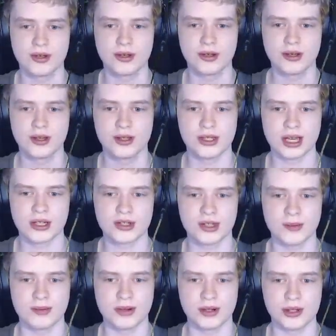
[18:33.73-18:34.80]
It's actually
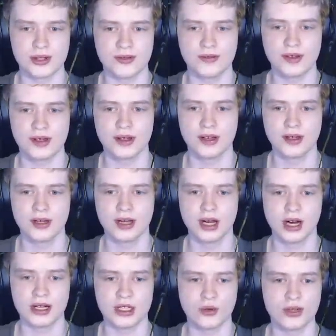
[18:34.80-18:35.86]
impressive.
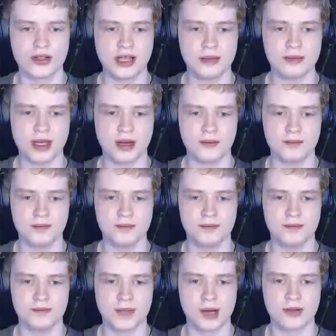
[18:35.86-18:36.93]
Alright, do we clamp...
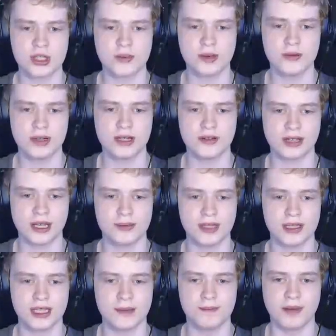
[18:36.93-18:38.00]
How much you bet we clamp that
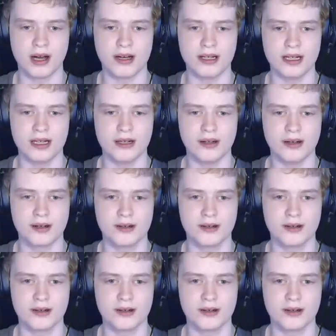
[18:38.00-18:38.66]
dead body here?